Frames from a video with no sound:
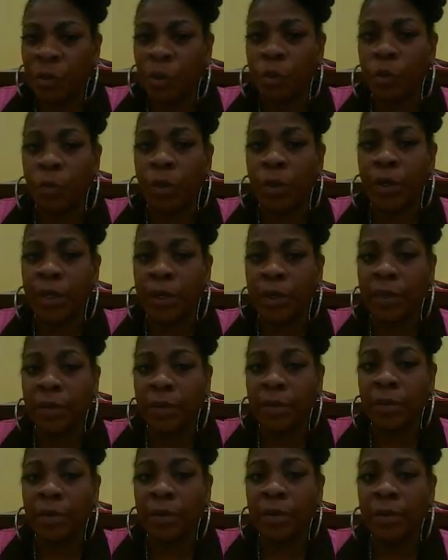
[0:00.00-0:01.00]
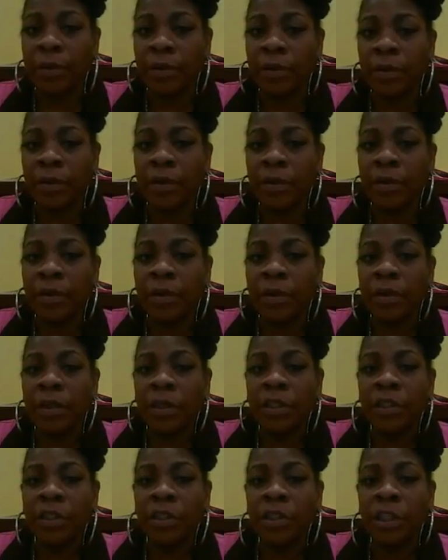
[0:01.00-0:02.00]
20.
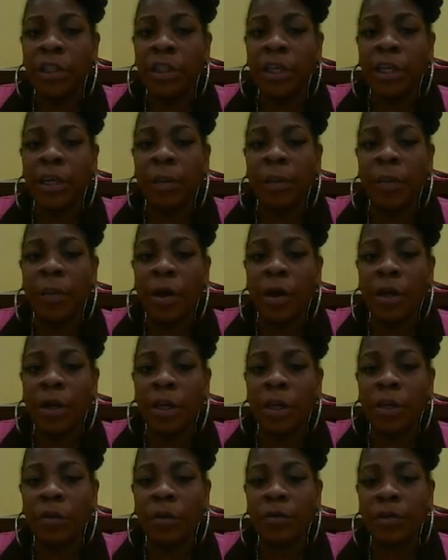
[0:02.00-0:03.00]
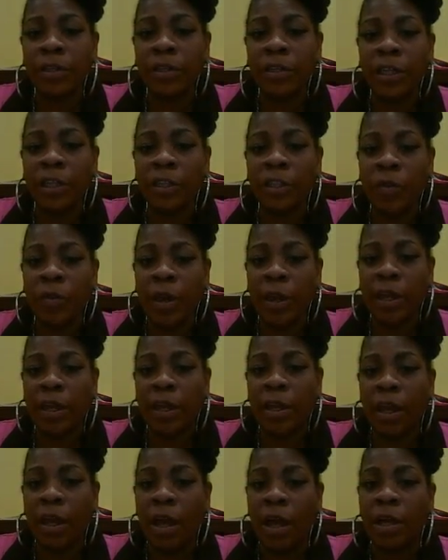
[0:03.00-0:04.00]
Selena bought a new tennis
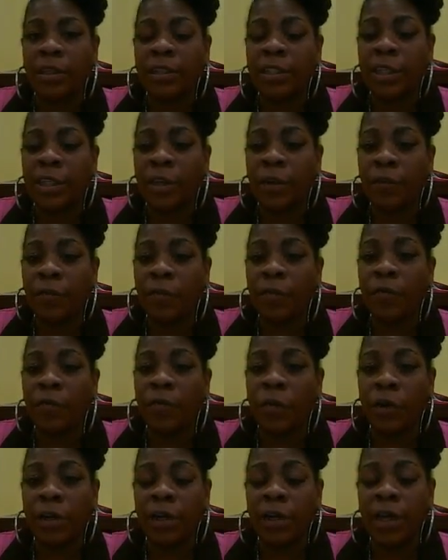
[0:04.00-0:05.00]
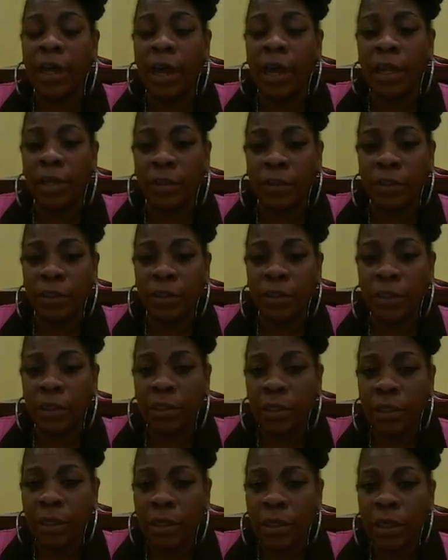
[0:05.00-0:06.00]
racket on sale for $40.
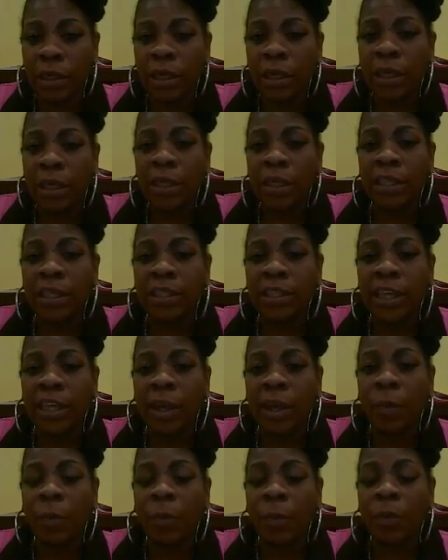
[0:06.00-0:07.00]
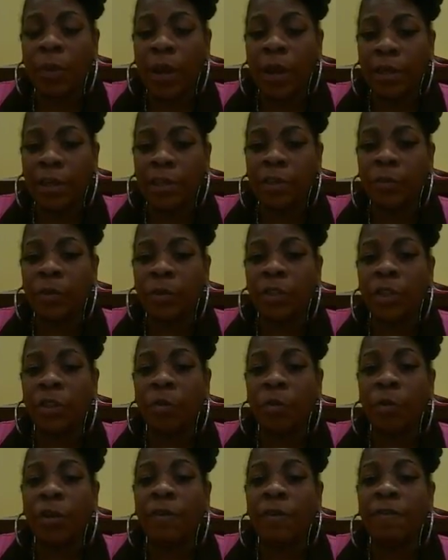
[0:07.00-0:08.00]
The sale price was
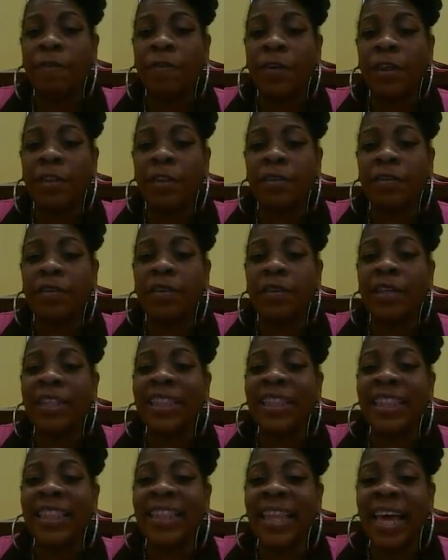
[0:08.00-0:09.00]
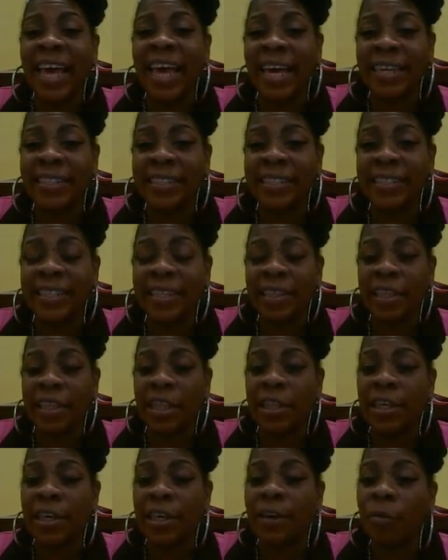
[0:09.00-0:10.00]
3/5 less
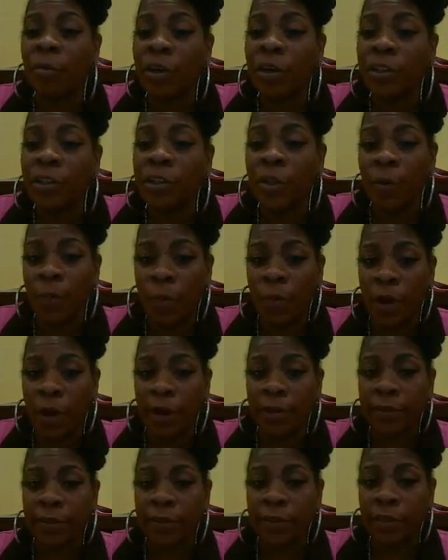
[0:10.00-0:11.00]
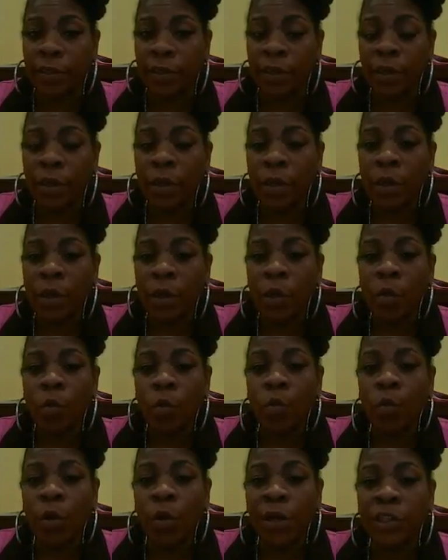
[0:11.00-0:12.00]
than the original price.
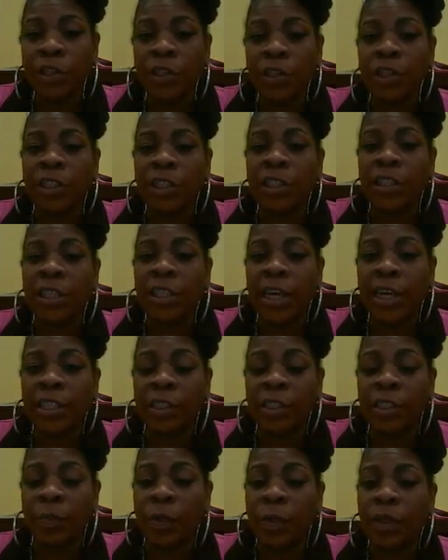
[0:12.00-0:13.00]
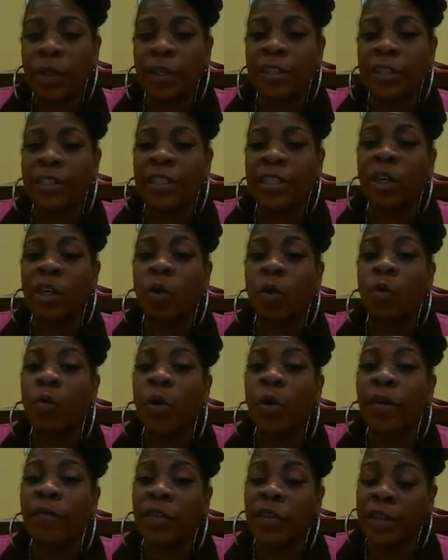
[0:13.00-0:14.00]
Which decimal is
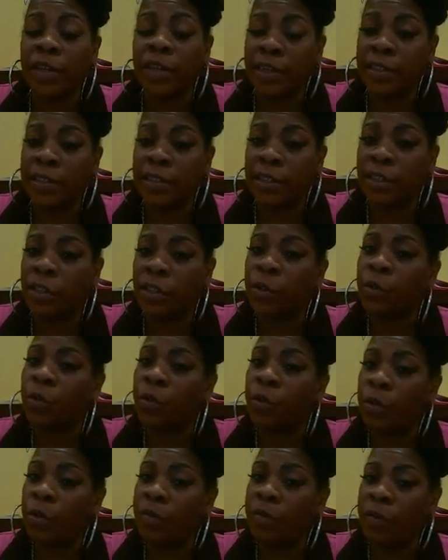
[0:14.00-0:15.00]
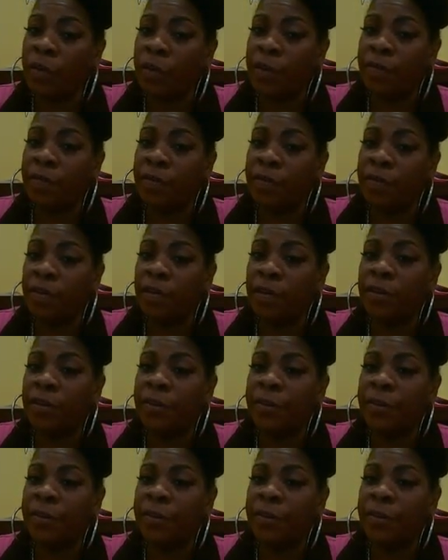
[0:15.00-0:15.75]
equivalent to 3/5?